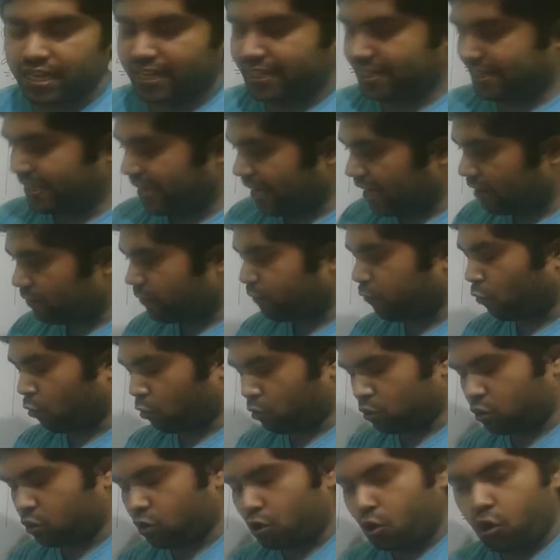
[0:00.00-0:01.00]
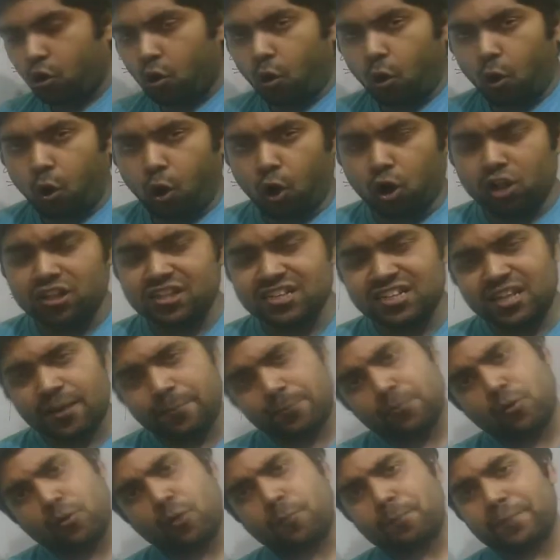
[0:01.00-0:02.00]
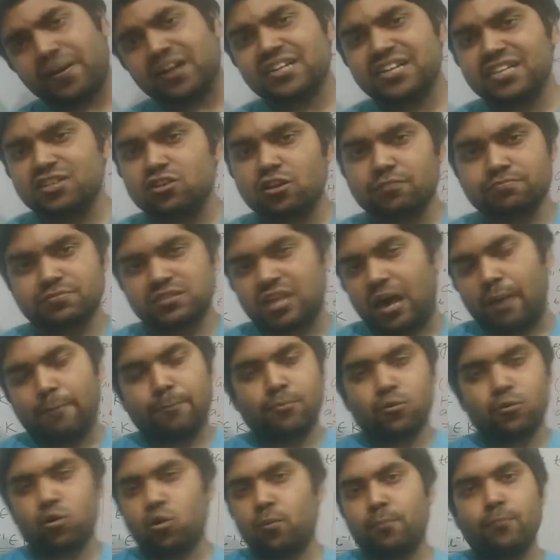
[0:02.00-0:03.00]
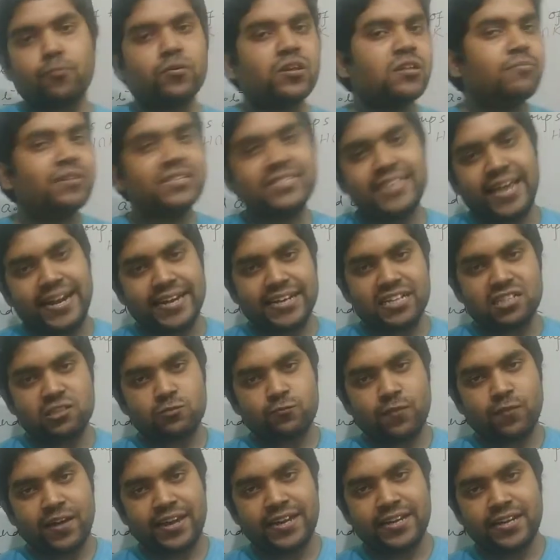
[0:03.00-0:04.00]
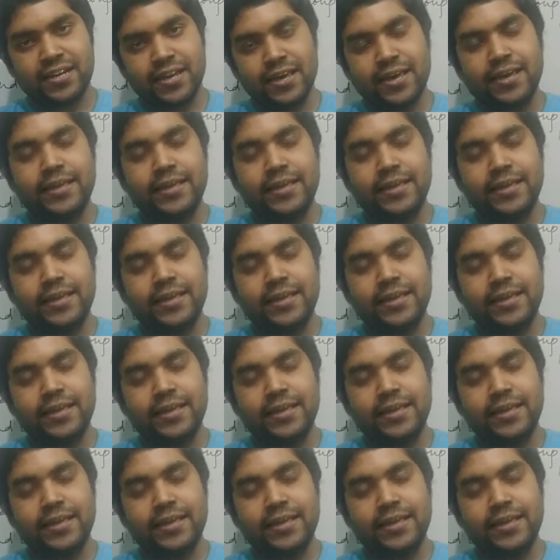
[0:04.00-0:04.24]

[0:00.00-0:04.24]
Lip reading: therefore all the properties of subgroup will be satisfied.